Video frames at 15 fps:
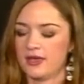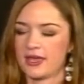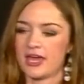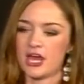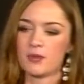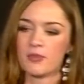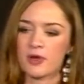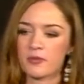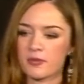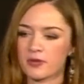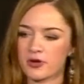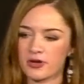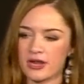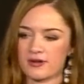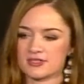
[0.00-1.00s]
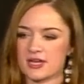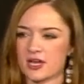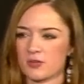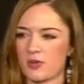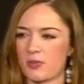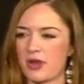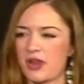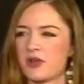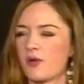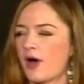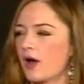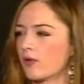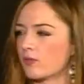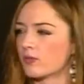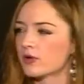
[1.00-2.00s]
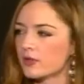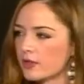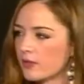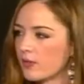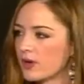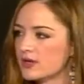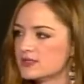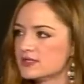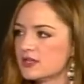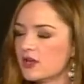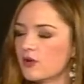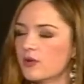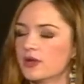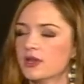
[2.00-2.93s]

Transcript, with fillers: it kind of bugged me when her and I were talking about, it, but I didn't know how real it was, you know.